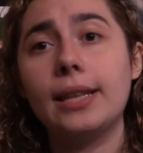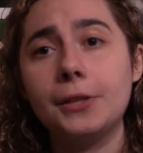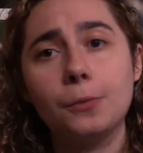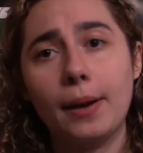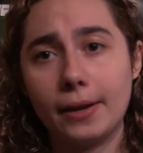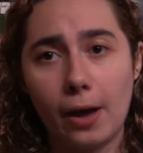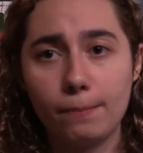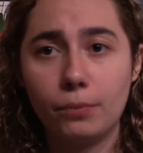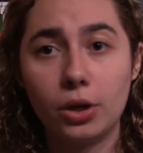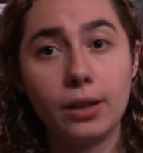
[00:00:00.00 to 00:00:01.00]
links for my
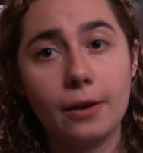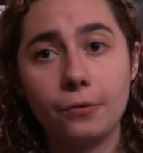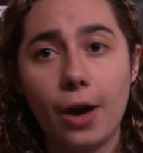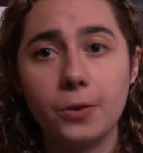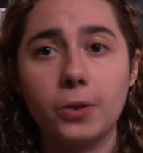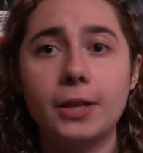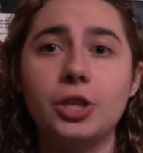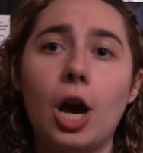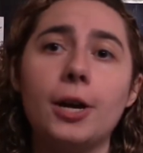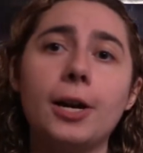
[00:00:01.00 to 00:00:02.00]
comic book, Like Father, Like
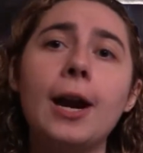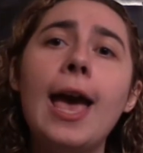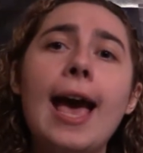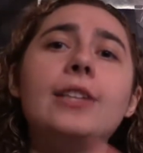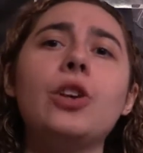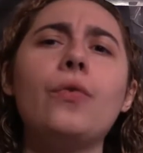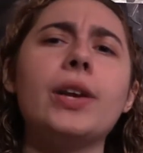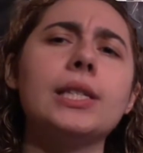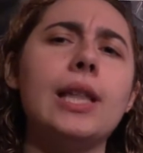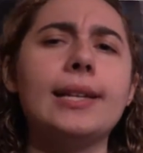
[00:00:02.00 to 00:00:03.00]
Daughter. And don't
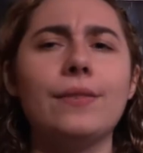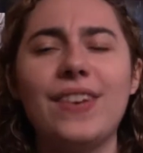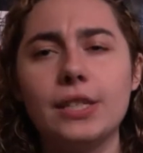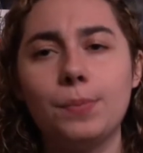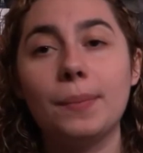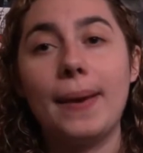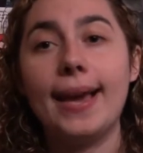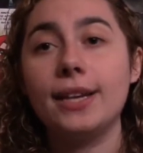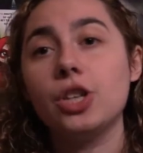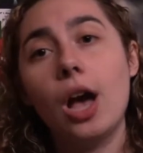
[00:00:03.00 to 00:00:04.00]
forget to like the Facebook
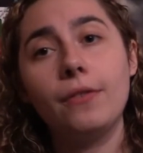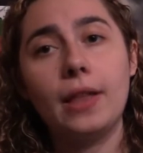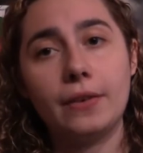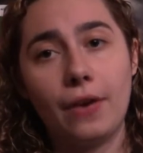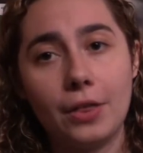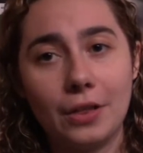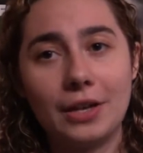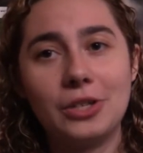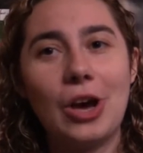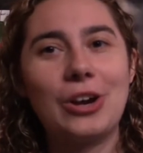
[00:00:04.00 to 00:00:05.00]
page of Like Father,
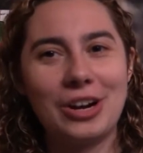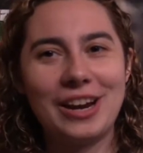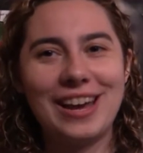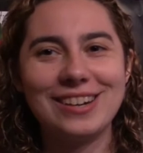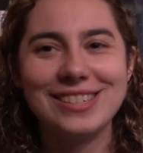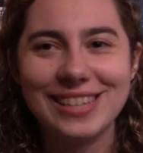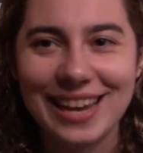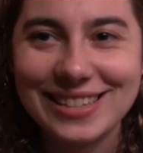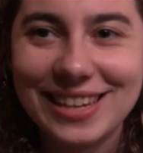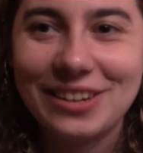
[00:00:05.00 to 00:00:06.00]
Like Daughter. And I'll see you
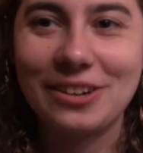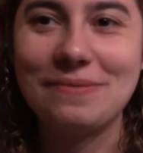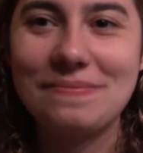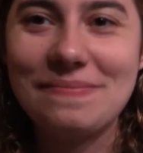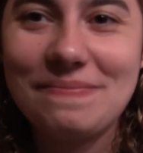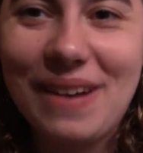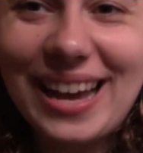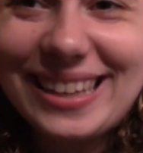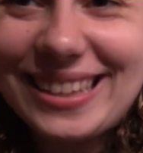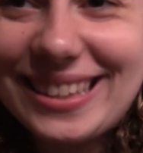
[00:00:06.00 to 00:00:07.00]
guys later. Bye.